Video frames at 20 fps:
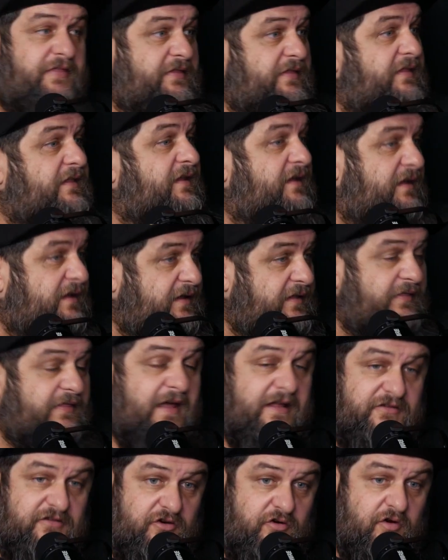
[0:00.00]
great
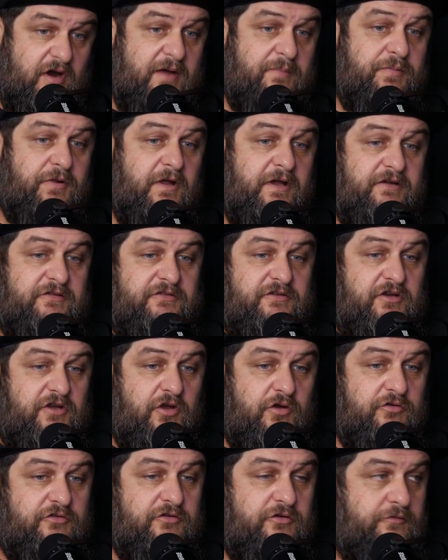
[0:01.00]
that's a great place to
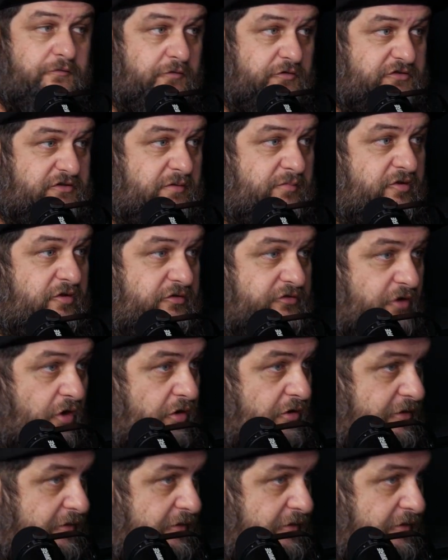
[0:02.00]
go to for some of those hard to